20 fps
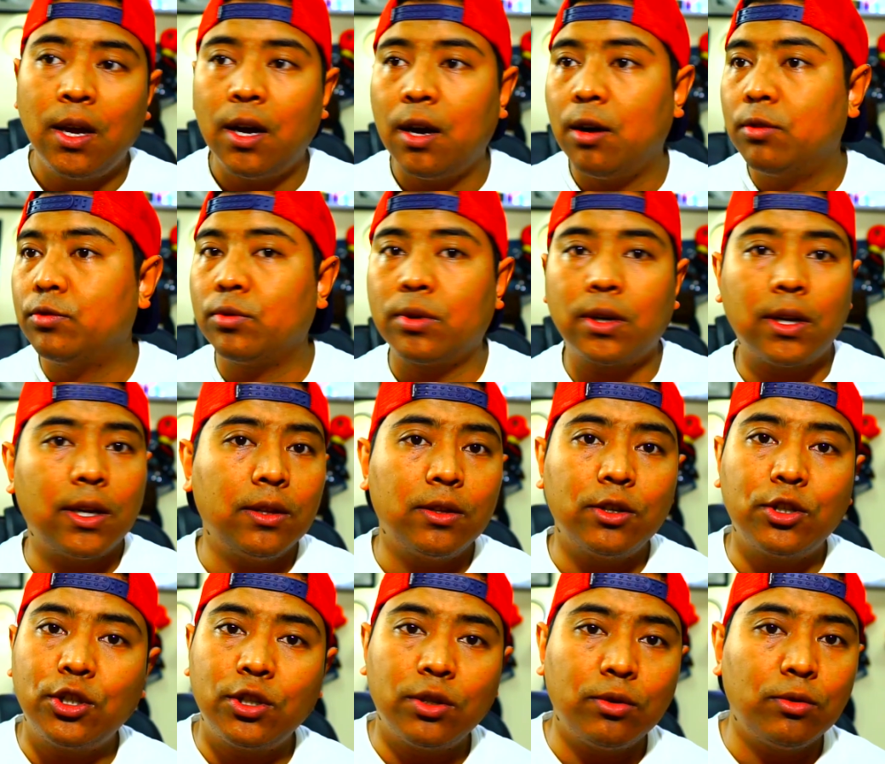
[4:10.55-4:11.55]
how to clean the
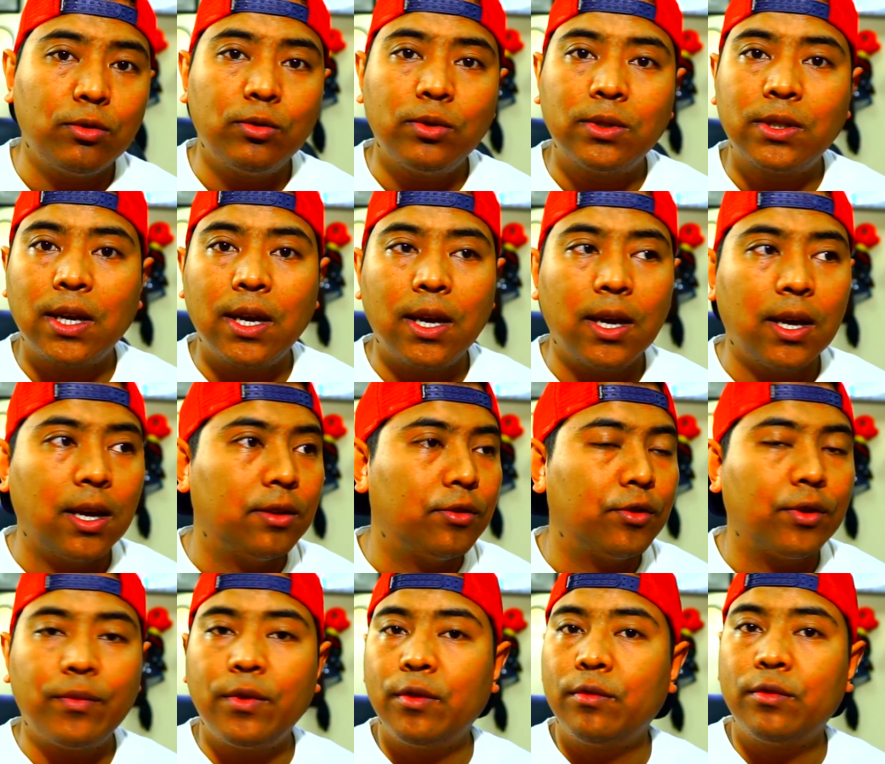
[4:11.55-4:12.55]
shoes and
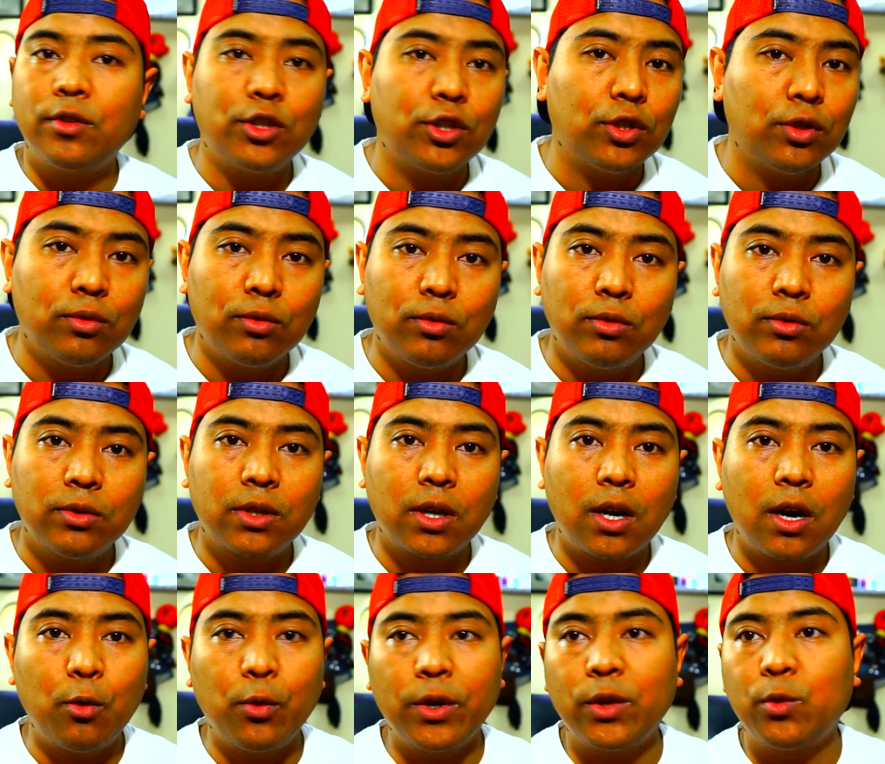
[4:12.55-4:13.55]
review the shoes
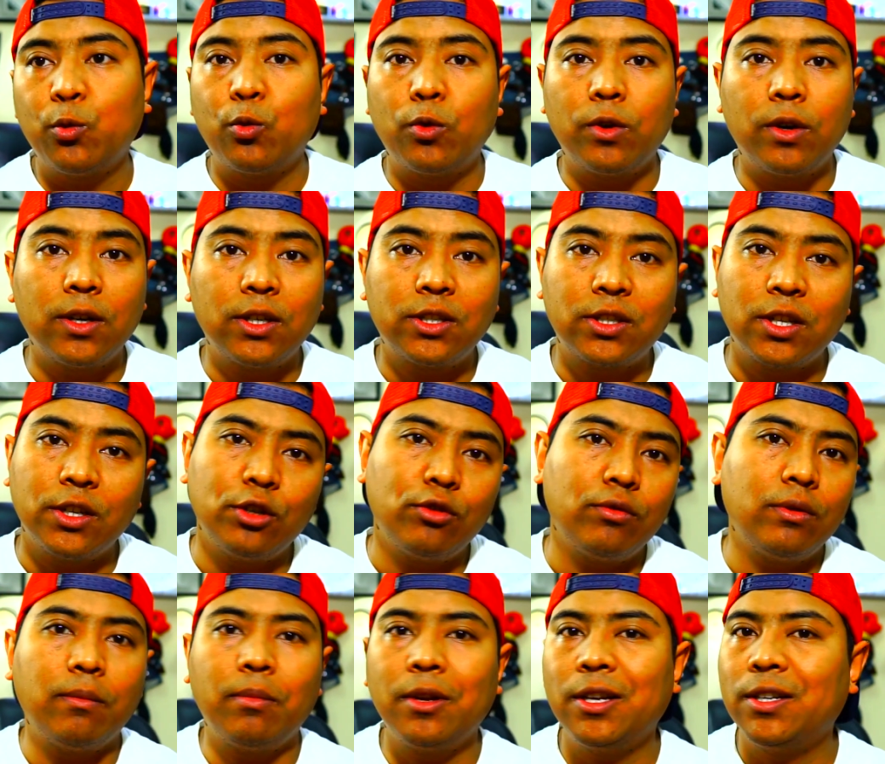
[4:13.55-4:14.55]
how it works the
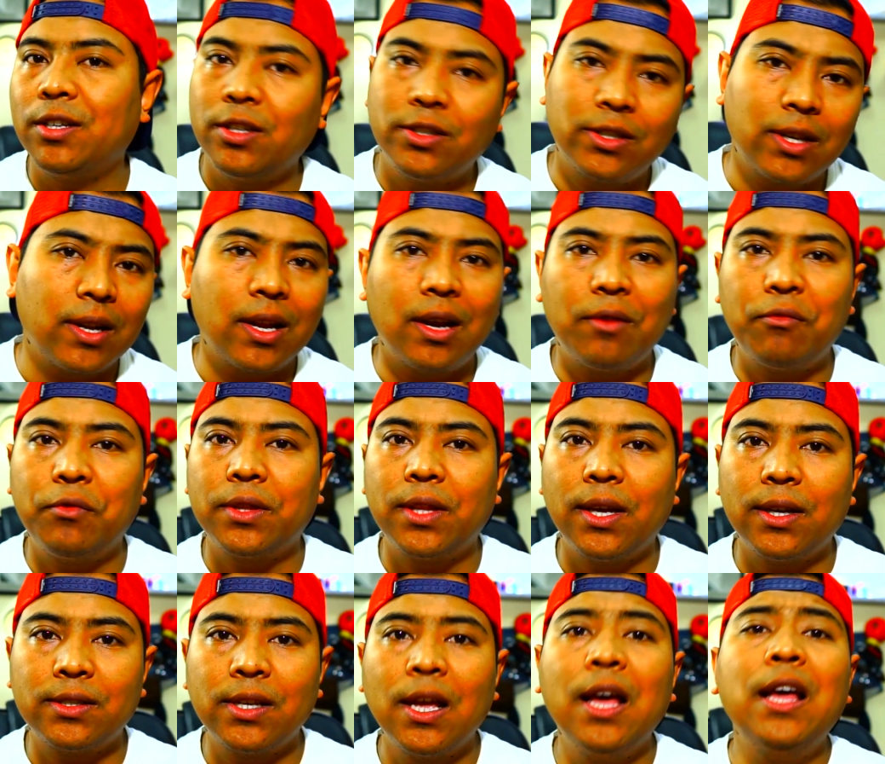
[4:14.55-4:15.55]
durabilities and
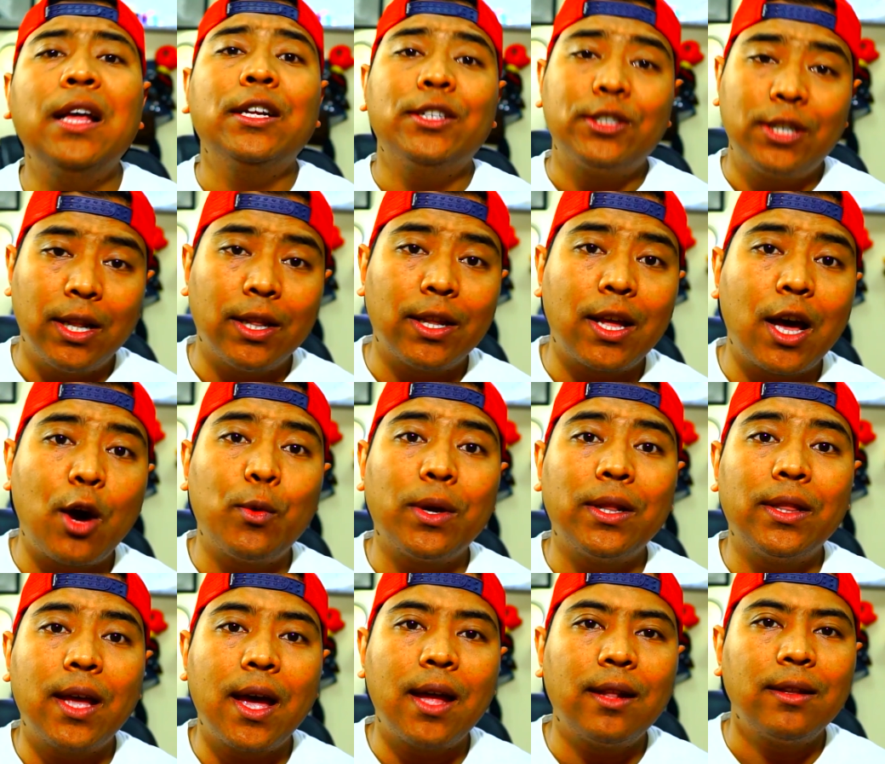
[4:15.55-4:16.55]
everything till now
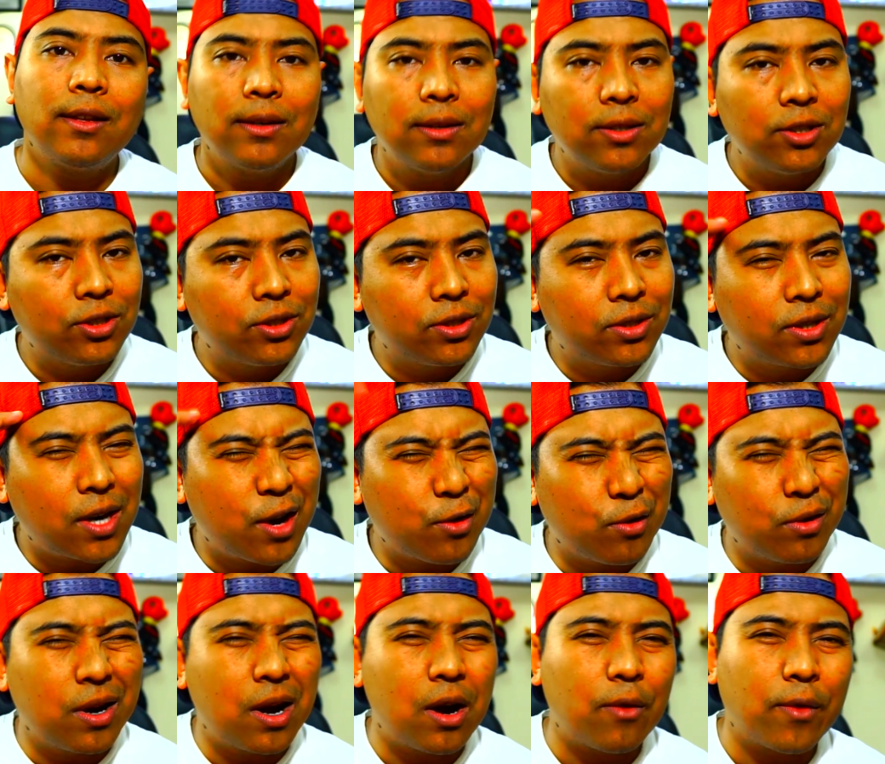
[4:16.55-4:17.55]
and then
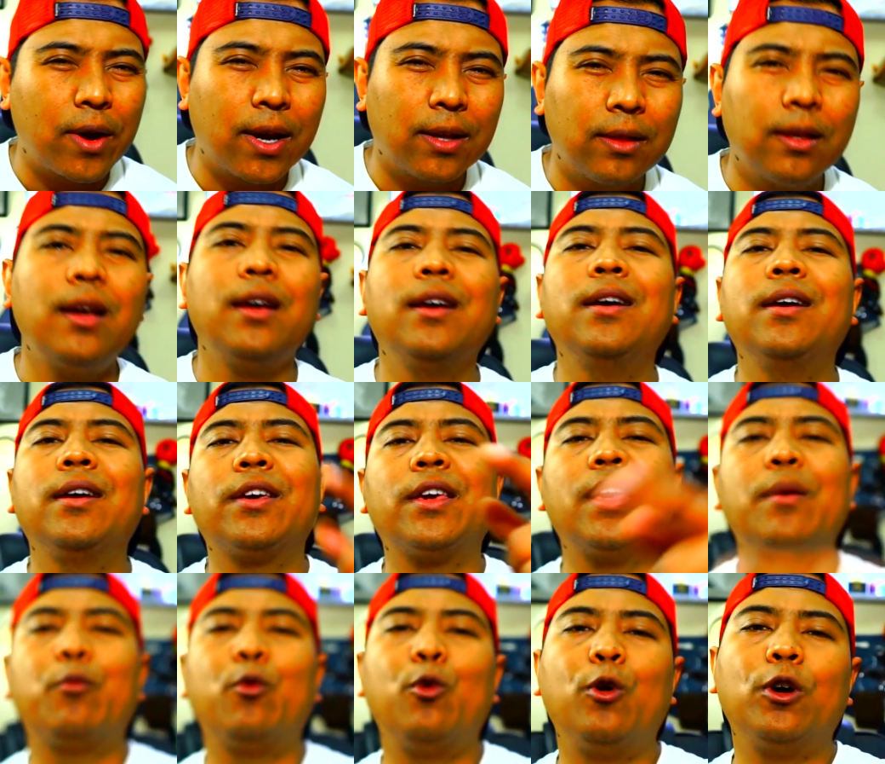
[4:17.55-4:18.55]
sayonara and
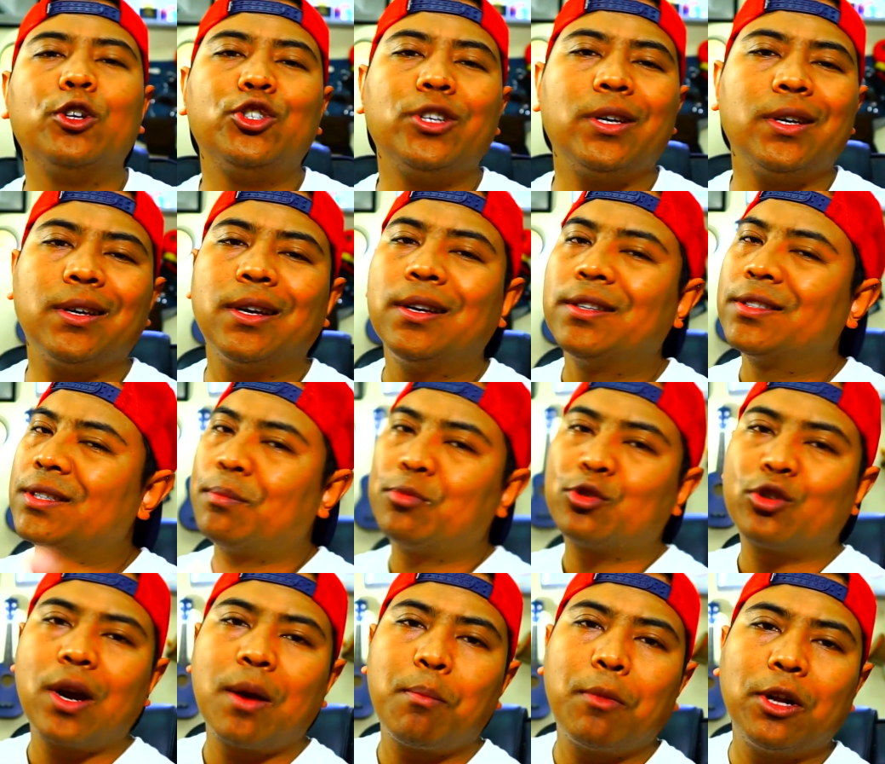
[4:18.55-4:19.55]
keep watching
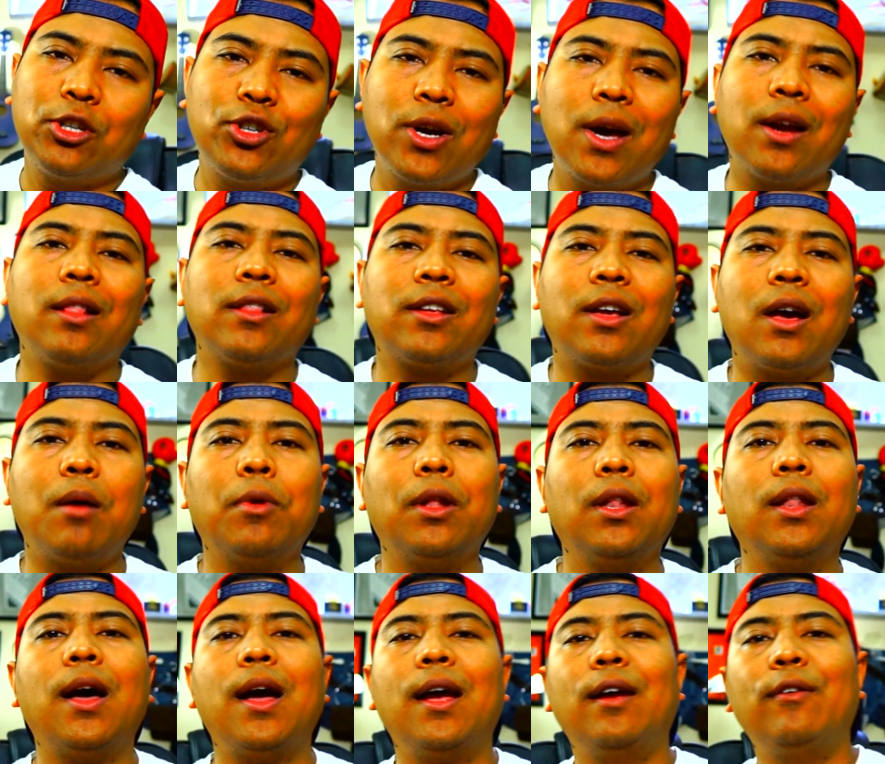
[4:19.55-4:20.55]
subscribe my channel
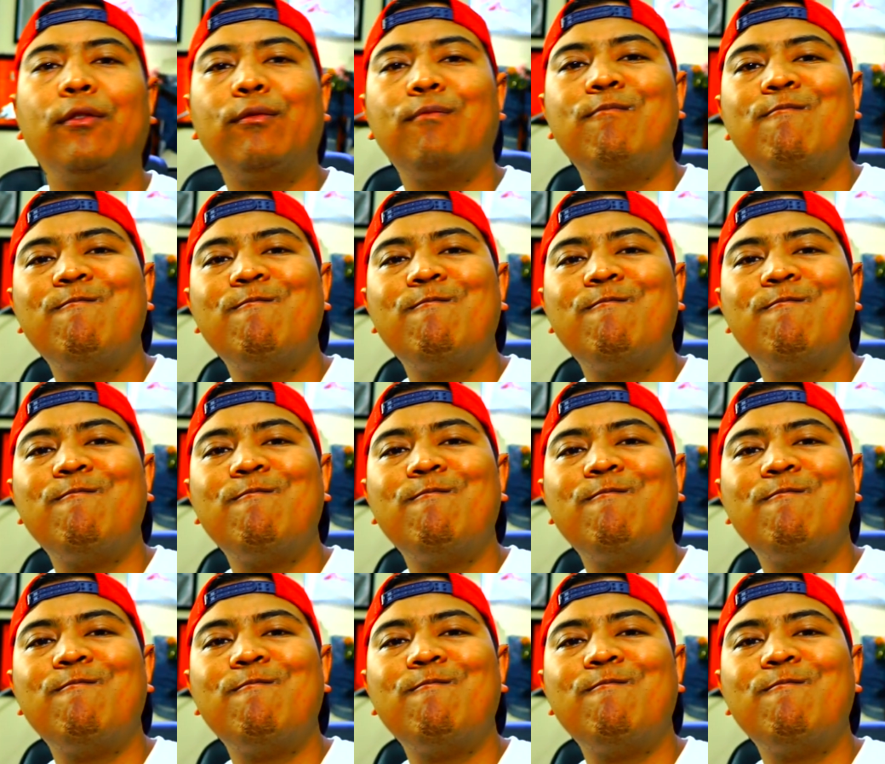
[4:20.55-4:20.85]
Common Life